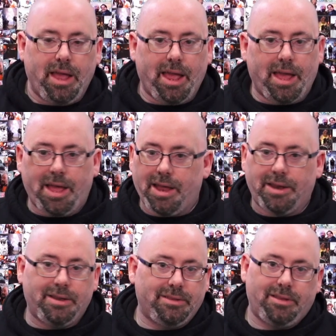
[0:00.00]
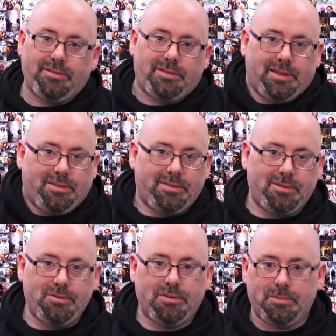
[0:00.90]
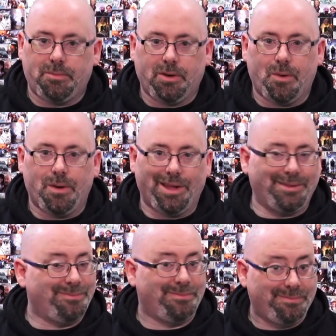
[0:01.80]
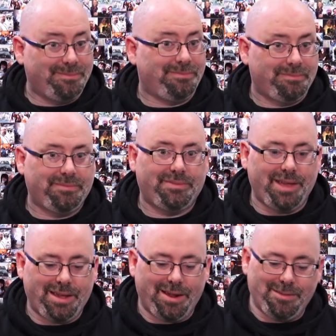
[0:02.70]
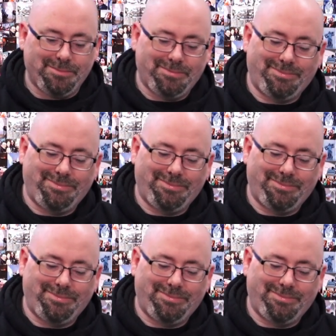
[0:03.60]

and let's do some recording. Take care.